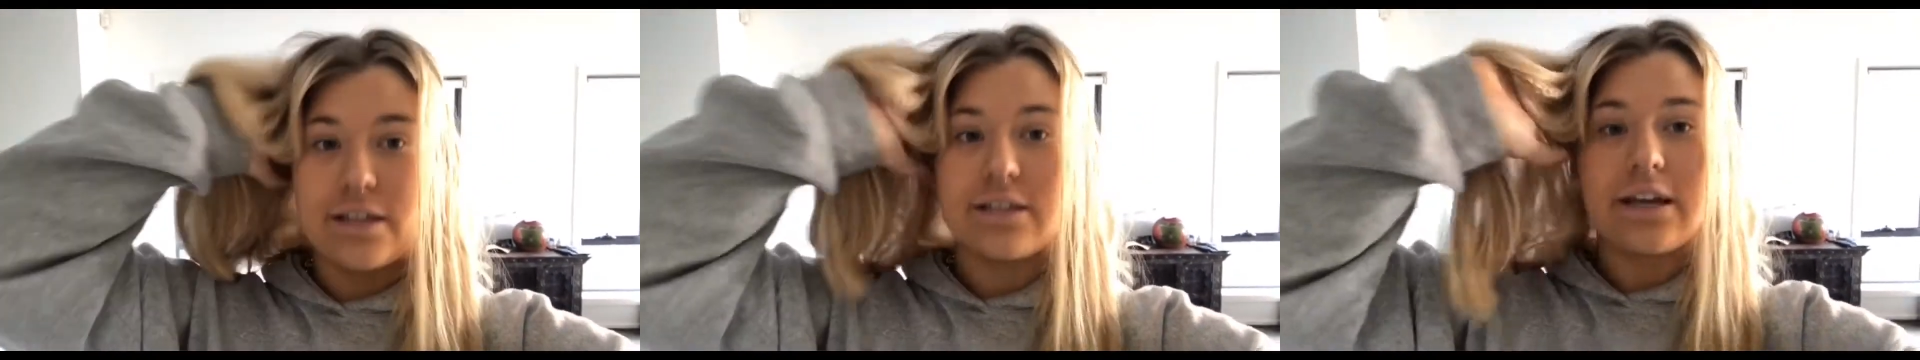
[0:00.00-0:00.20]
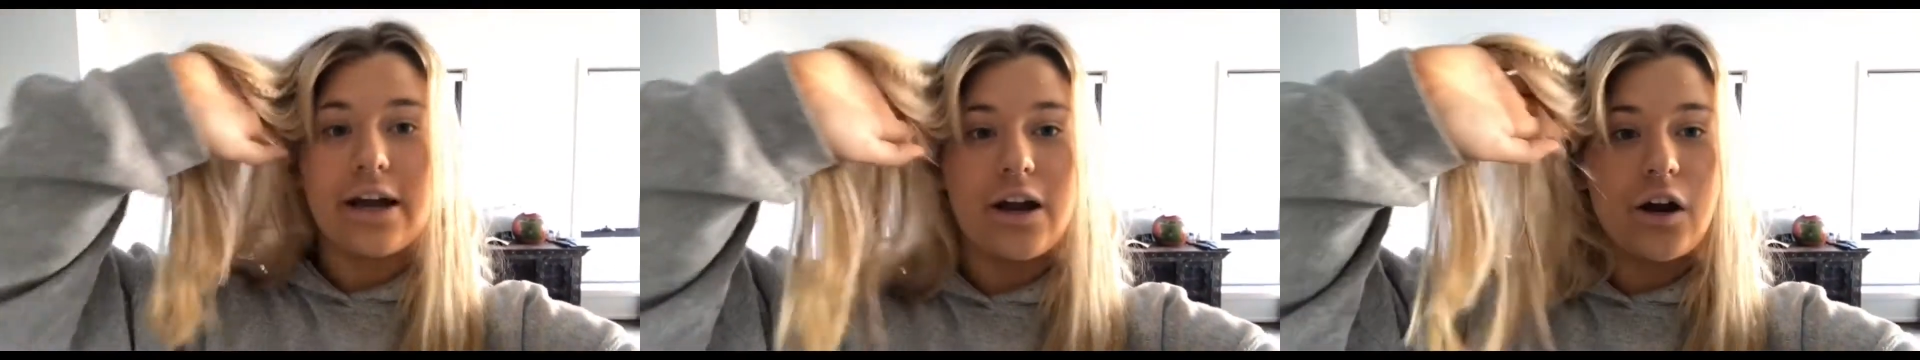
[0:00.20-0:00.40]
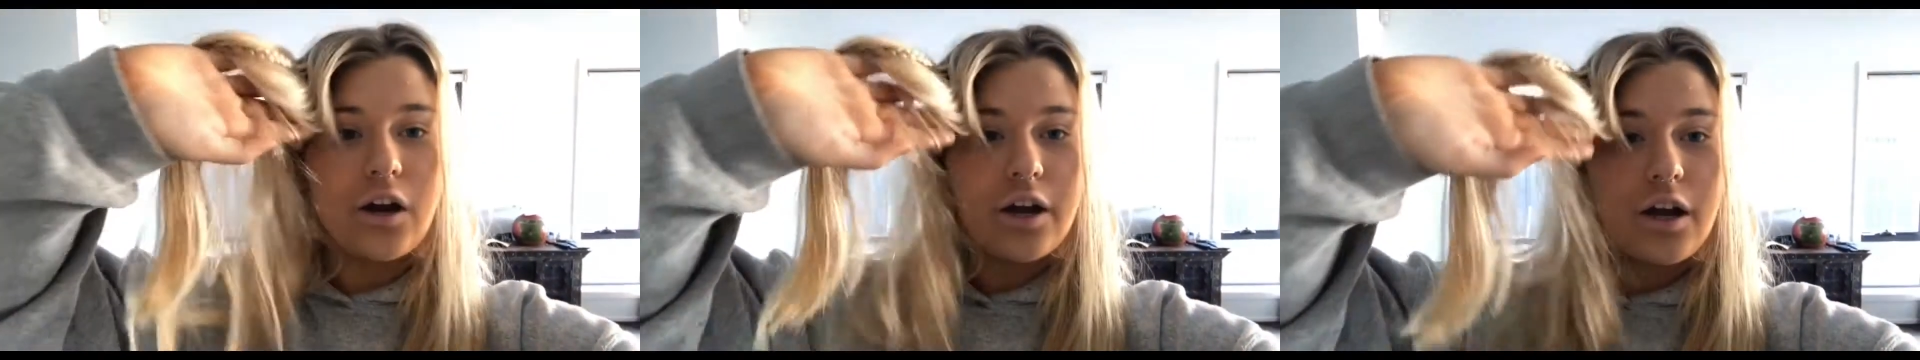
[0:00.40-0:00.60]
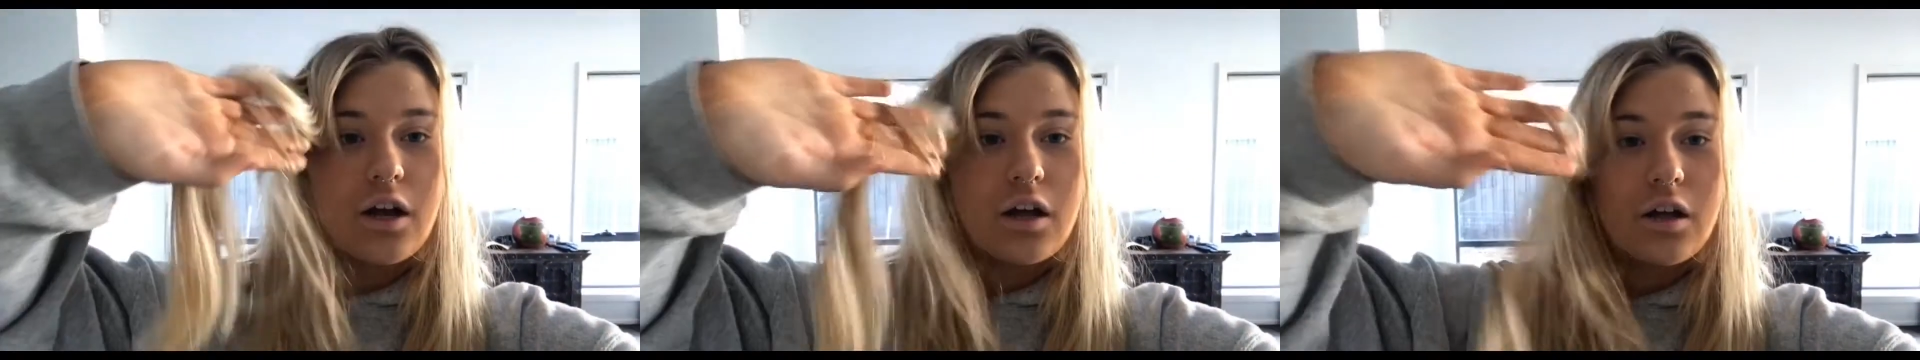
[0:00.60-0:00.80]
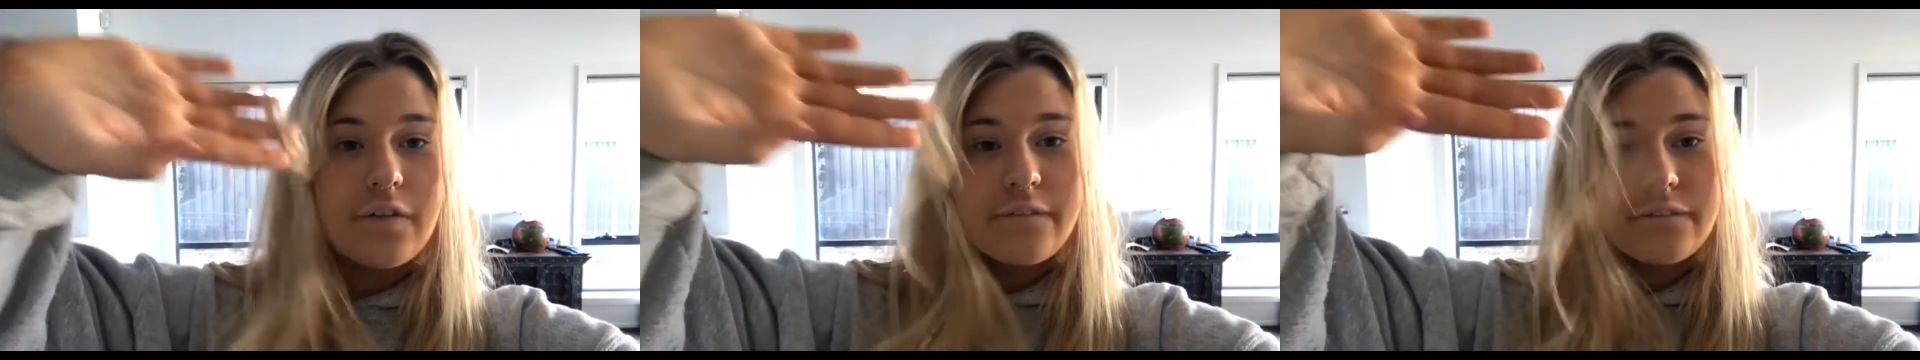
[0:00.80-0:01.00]
area
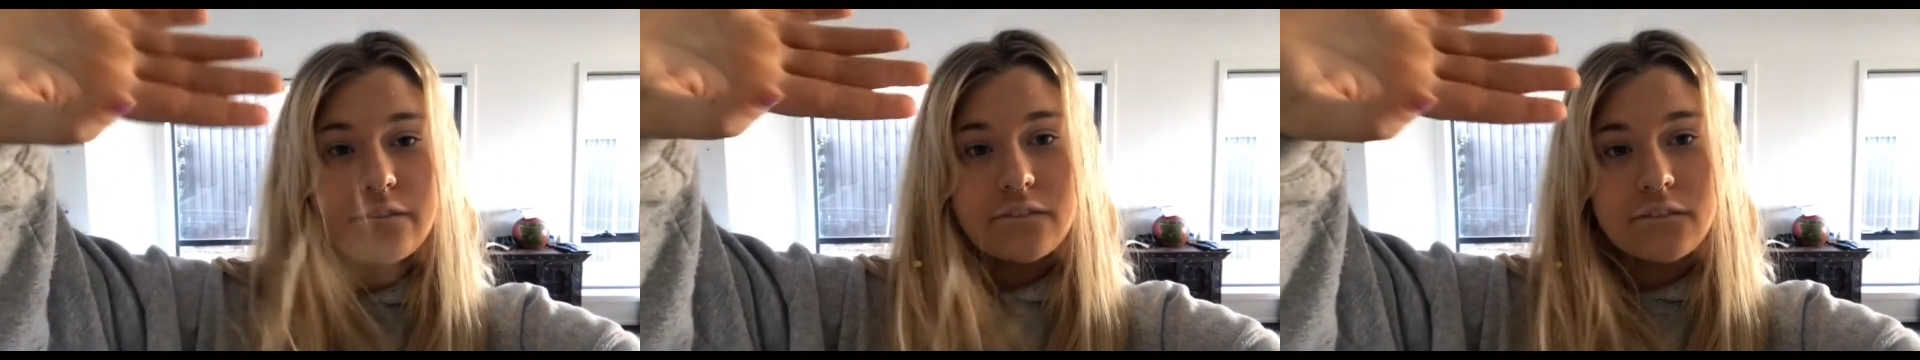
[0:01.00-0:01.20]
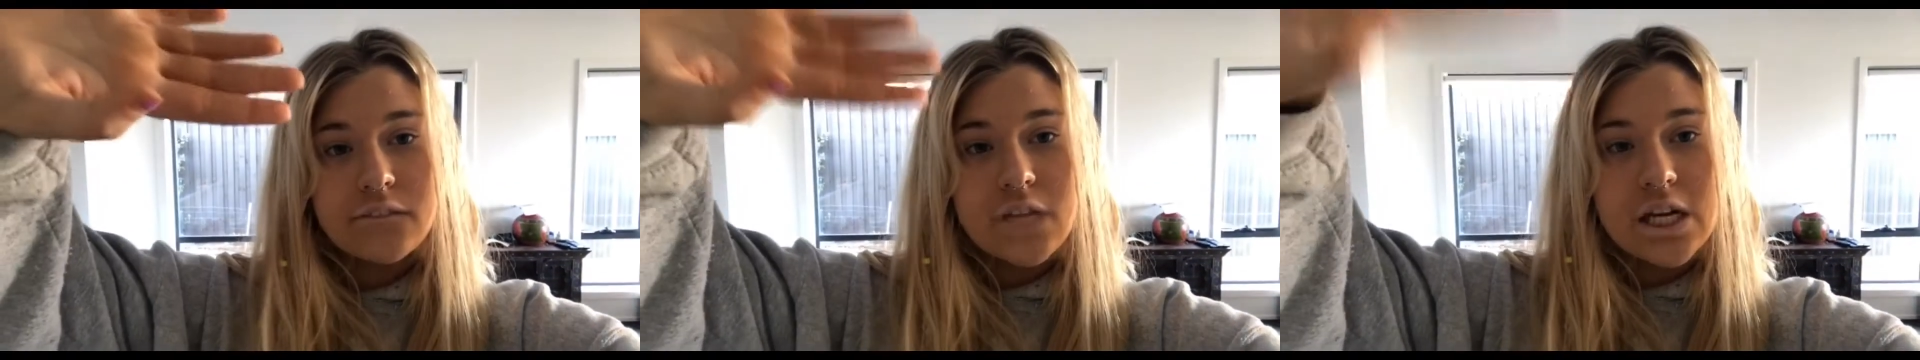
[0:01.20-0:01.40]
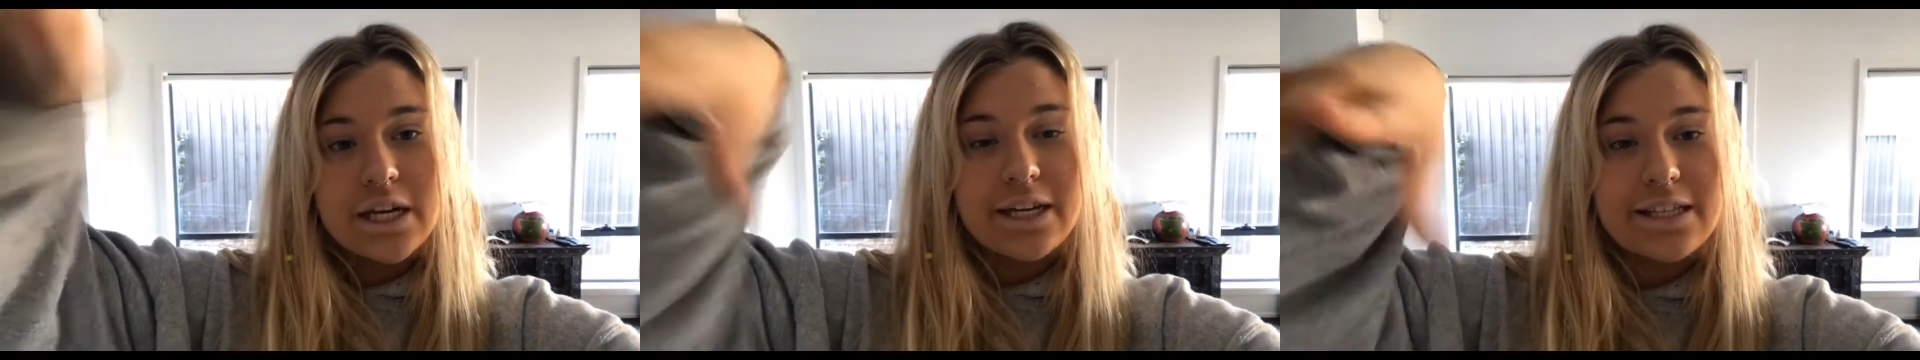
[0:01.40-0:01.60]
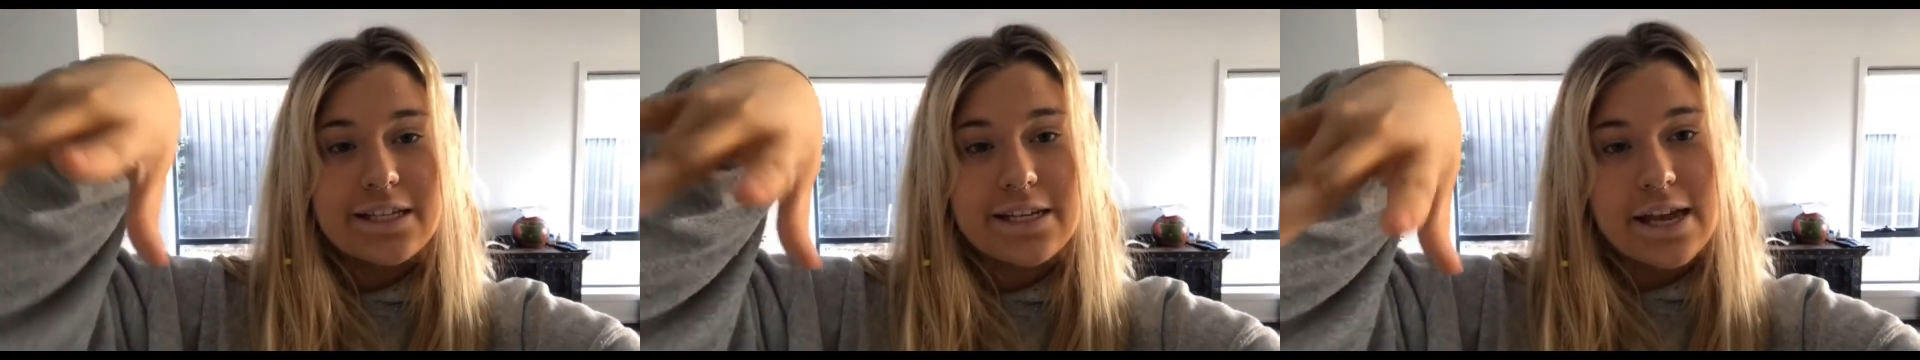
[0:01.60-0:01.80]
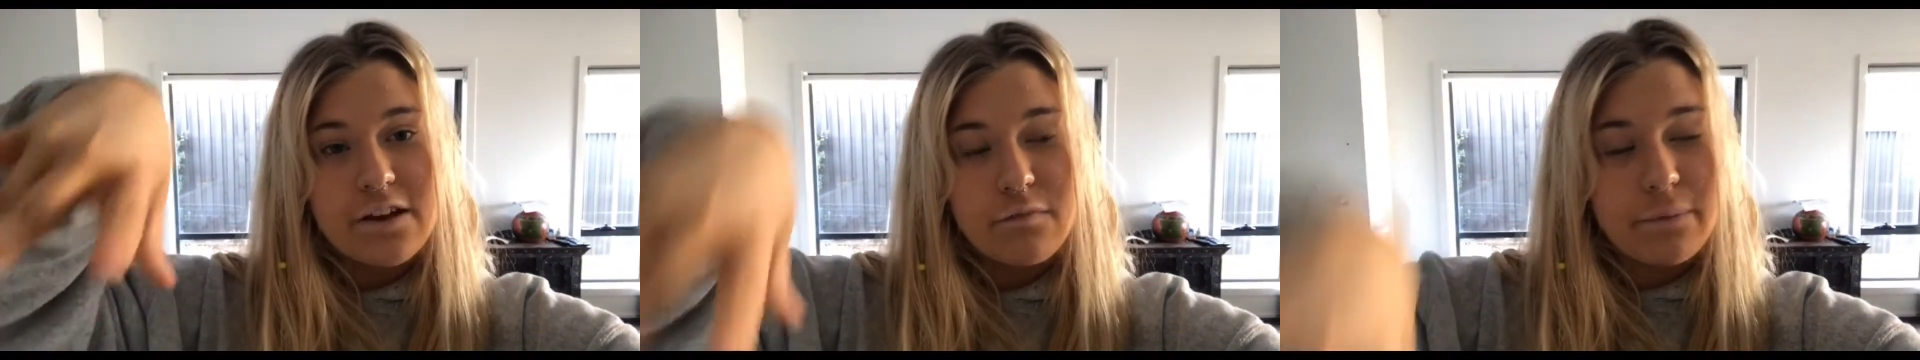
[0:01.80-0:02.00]
instead
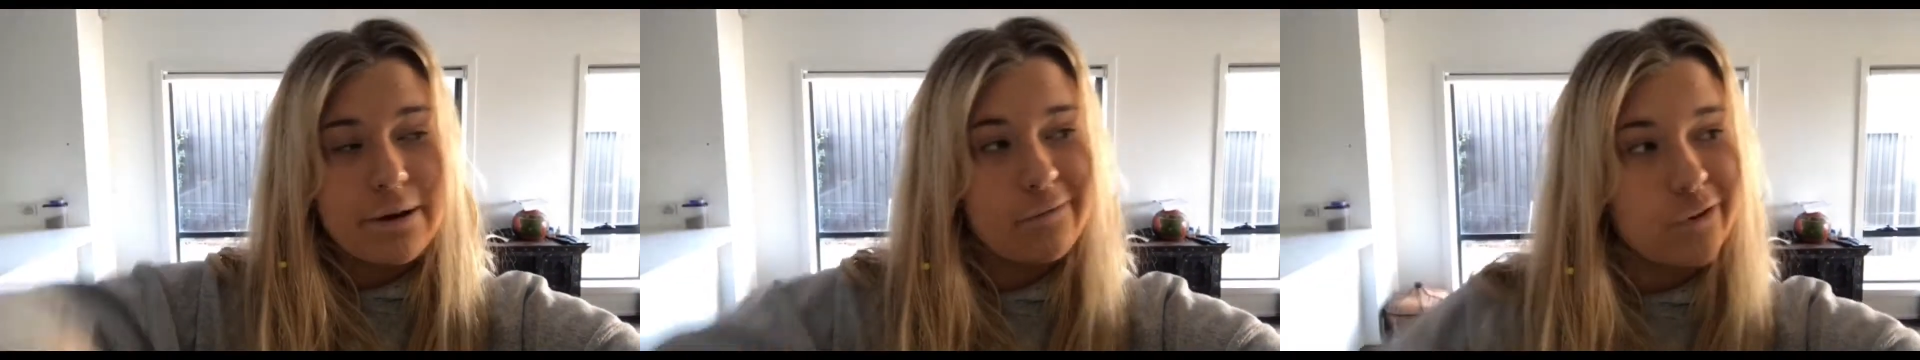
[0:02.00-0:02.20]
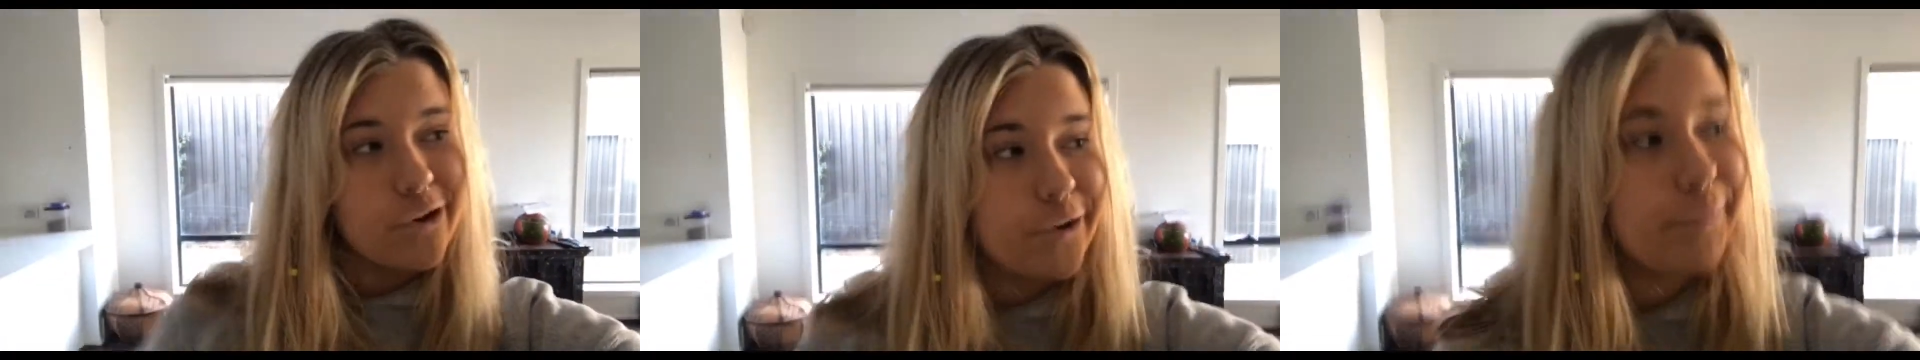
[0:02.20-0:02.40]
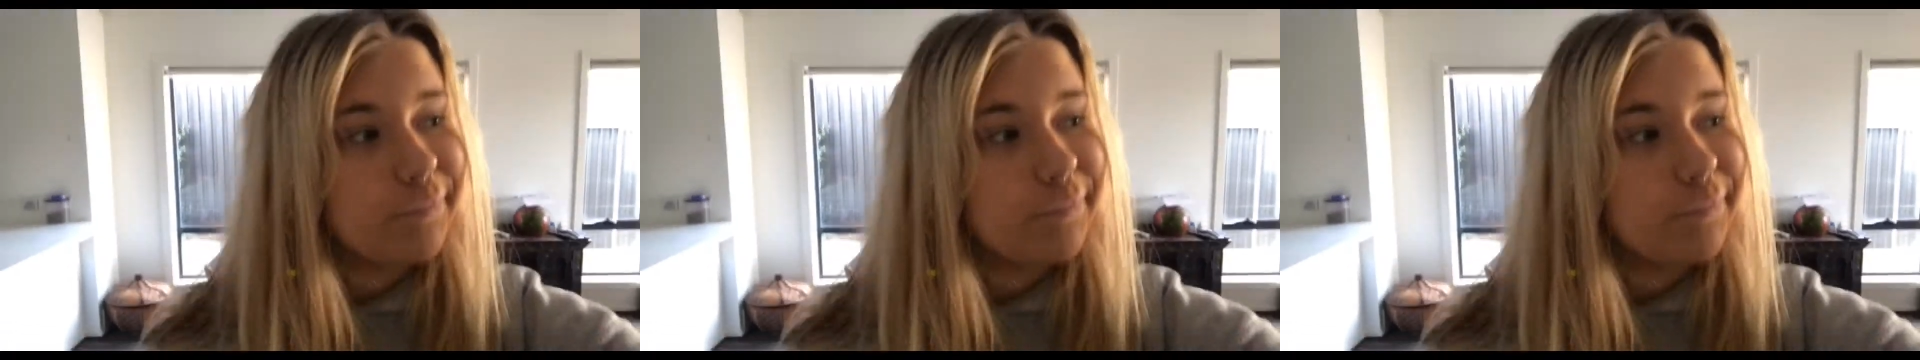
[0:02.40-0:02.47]
of my room.